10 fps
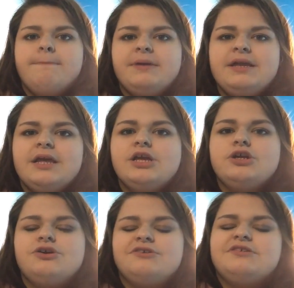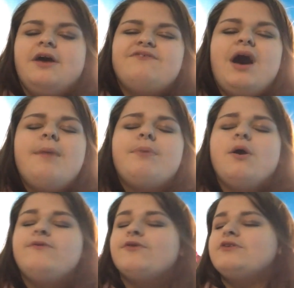beating yourself up
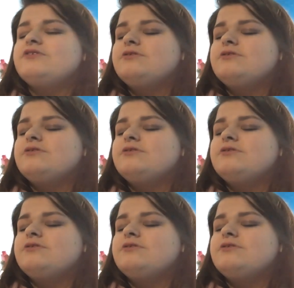over the